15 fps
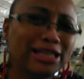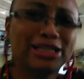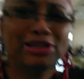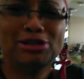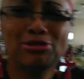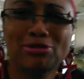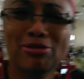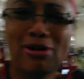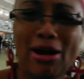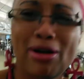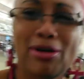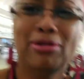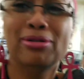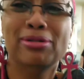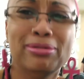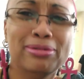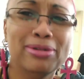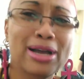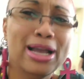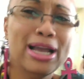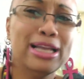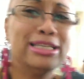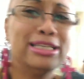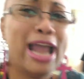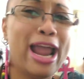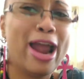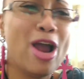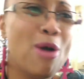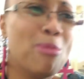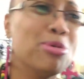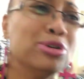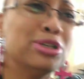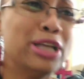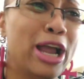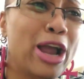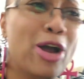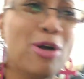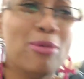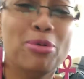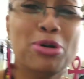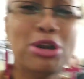she too grown. Terrible, terrible